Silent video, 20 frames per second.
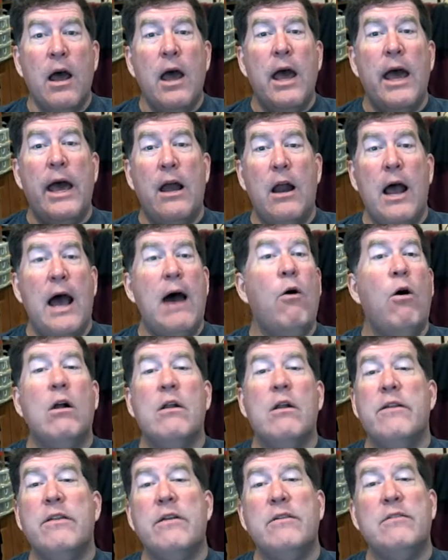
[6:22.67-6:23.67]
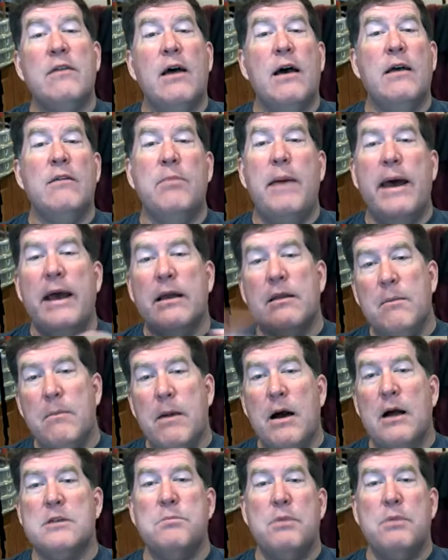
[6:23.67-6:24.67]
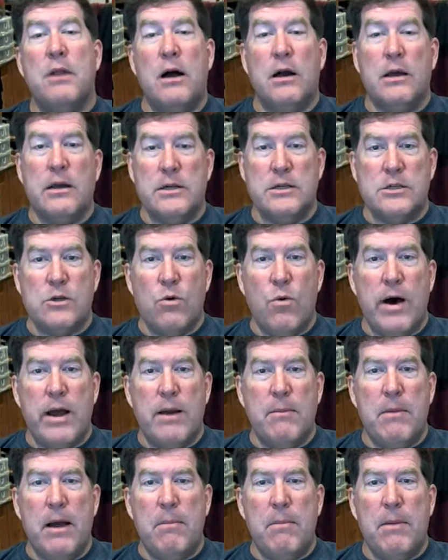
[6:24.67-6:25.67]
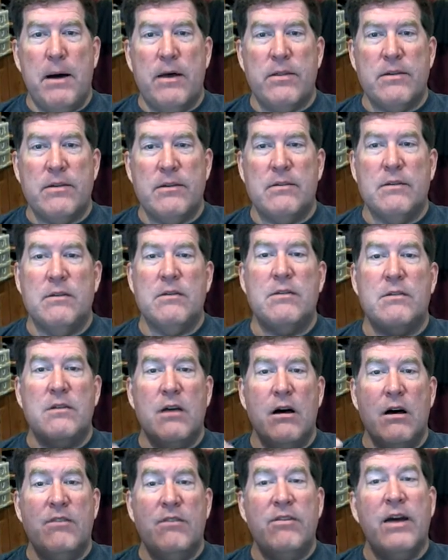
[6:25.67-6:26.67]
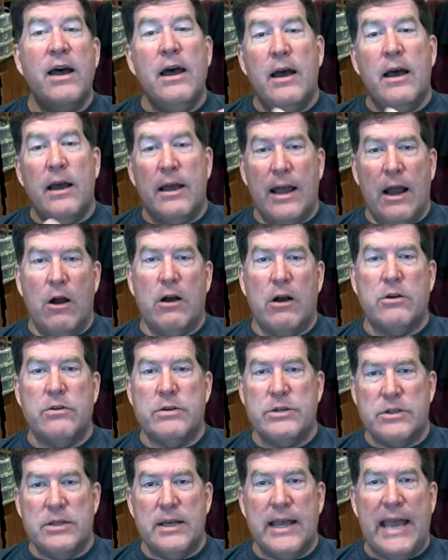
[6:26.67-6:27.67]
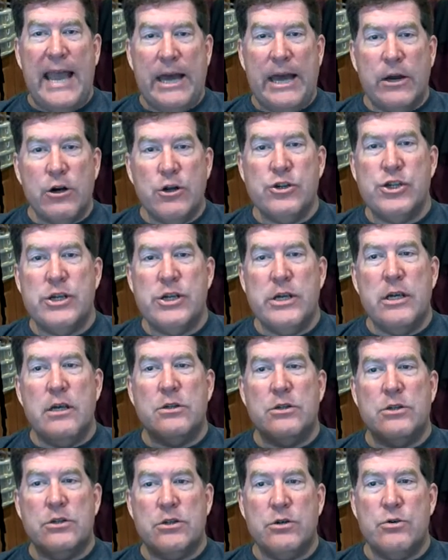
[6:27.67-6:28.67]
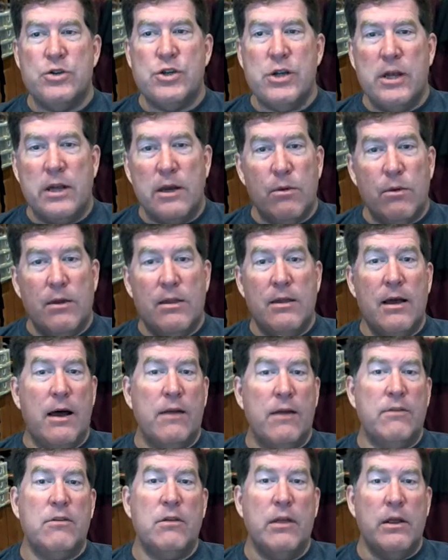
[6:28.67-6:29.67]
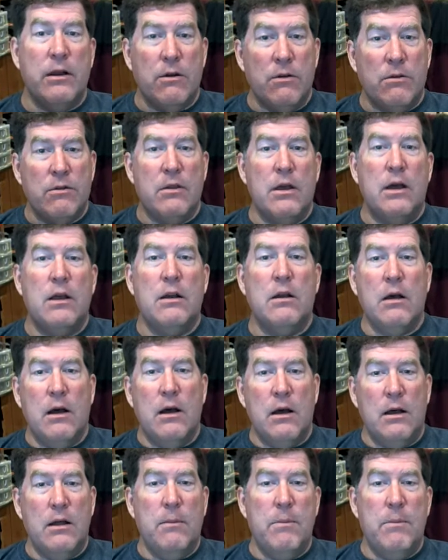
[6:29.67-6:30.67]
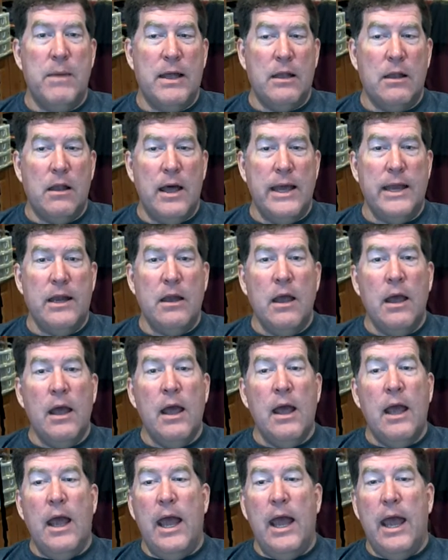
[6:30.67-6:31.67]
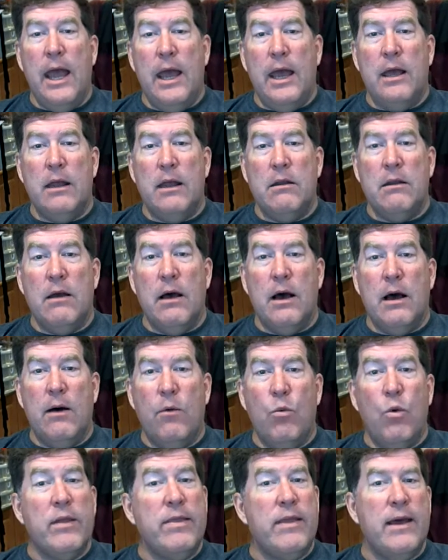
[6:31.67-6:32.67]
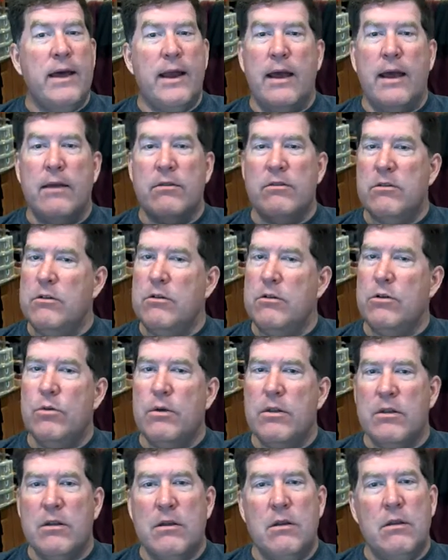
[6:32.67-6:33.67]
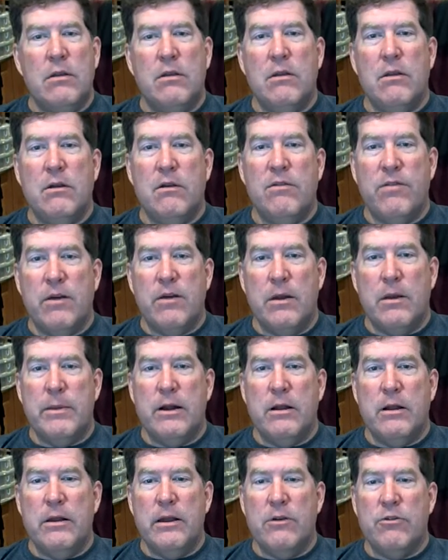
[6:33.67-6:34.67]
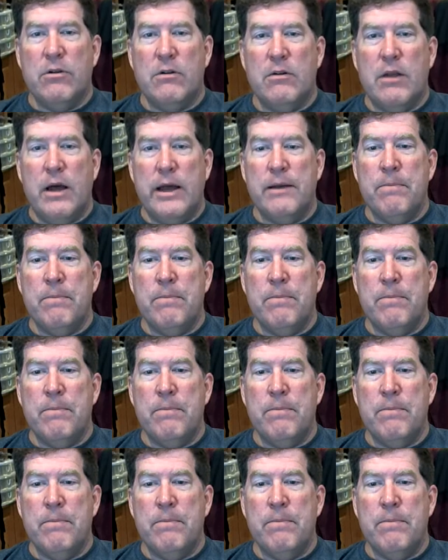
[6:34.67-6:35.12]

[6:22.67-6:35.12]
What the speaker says: and how all of this ties back to Max Planck and his quantum hypothesis of a characteristic energy associated with the oscillators that emit light and what that has to do with the fundamental nature of light.